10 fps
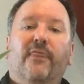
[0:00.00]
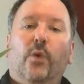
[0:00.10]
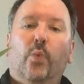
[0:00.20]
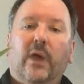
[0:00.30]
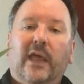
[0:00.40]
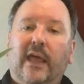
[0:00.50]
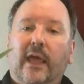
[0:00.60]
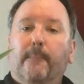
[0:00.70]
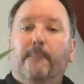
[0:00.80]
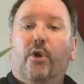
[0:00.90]
the week
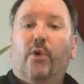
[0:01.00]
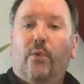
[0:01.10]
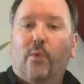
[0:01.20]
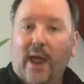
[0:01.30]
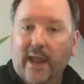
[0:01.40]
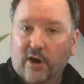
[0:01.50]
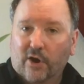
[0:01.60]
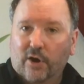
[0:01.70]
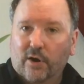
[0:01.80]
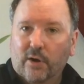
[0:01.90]

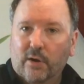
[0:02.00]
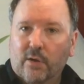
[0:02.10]
prior